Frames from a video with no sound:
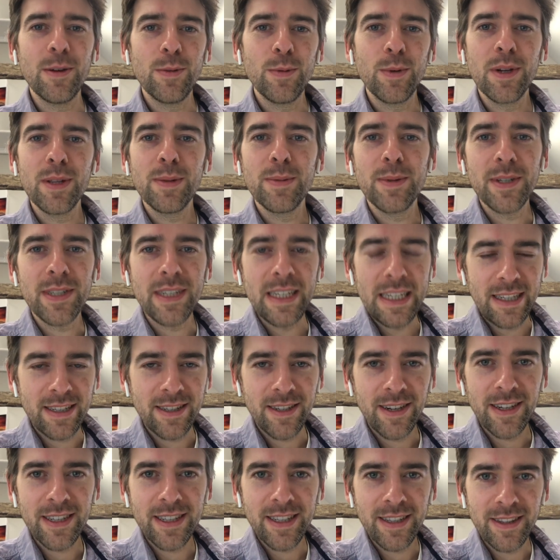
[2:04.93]
one of the most
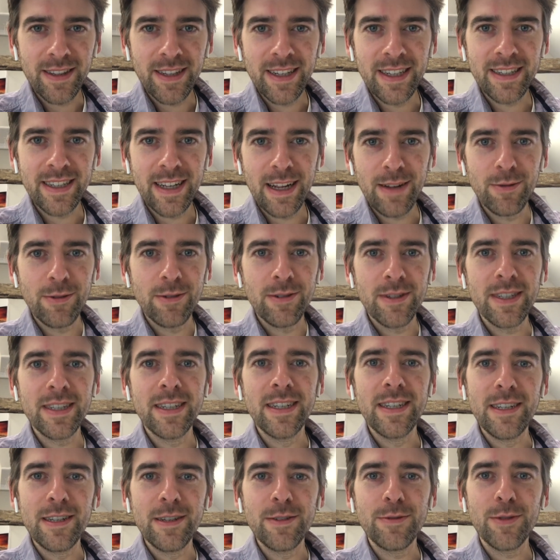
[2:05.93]
exciting things ever,
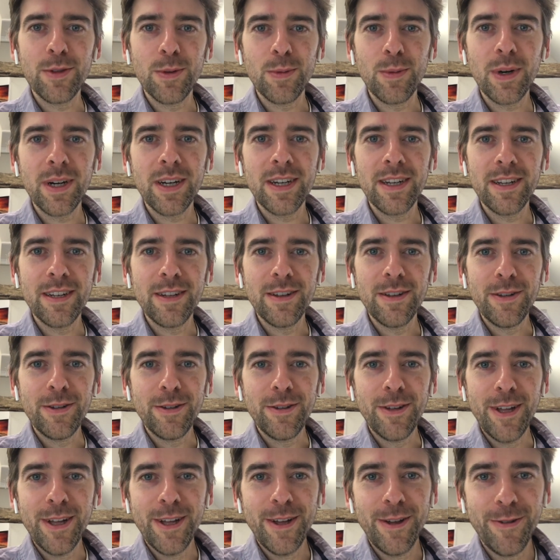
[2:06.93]
isn't it? If
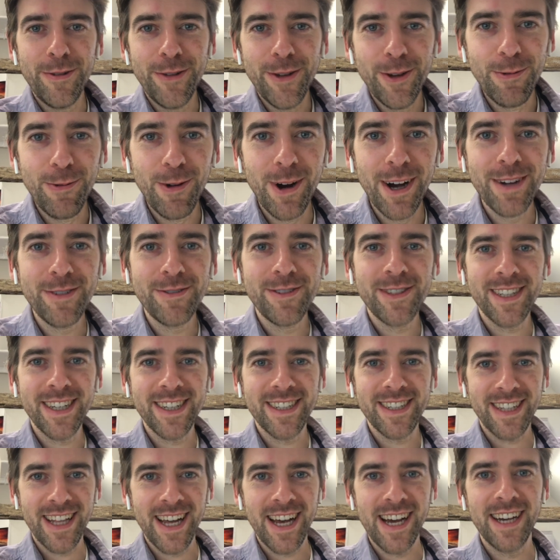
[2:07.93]
your wife
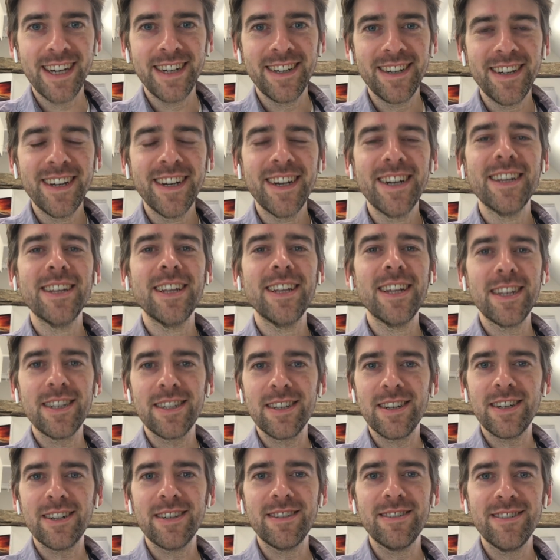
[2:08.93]
says that,
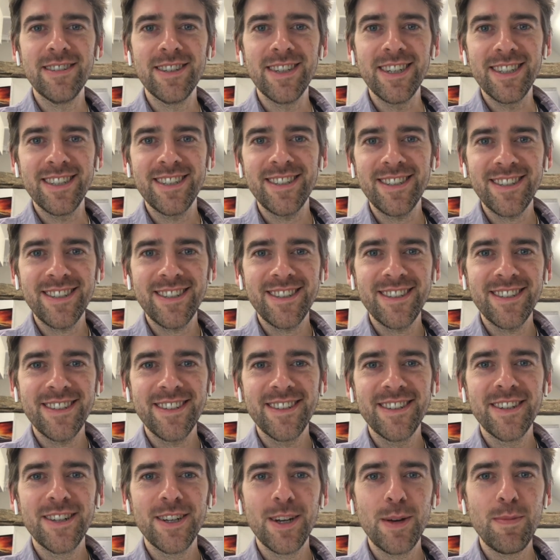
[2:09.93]
that's like, yes,
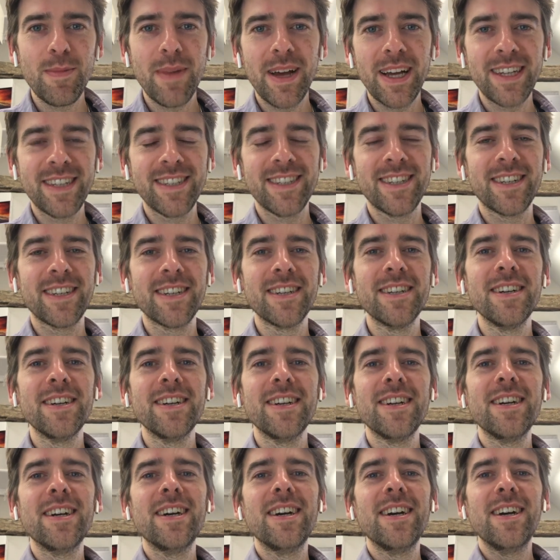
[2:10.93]
amazing.
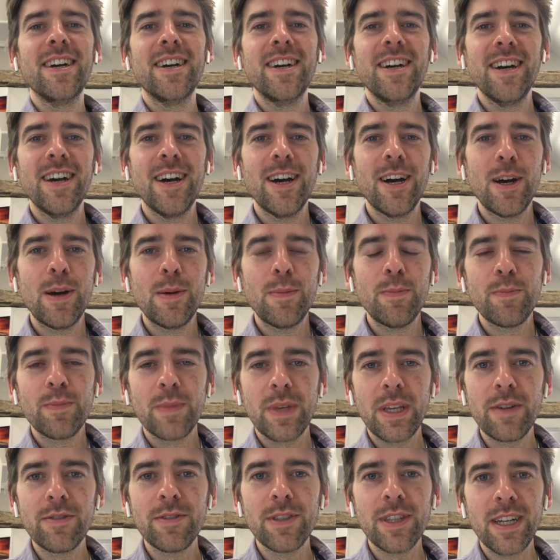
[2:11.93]

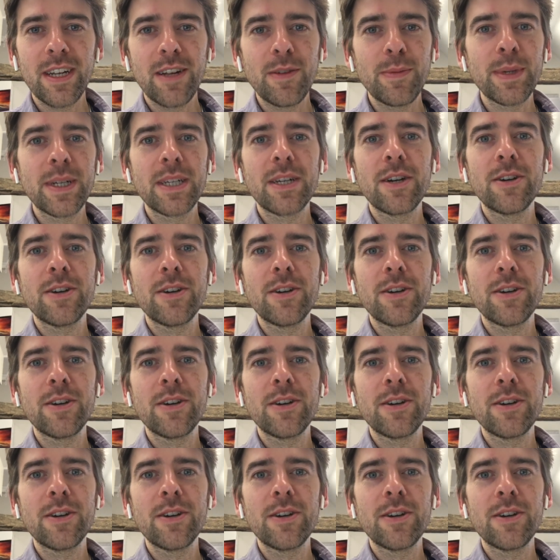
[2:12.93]
Given that I've been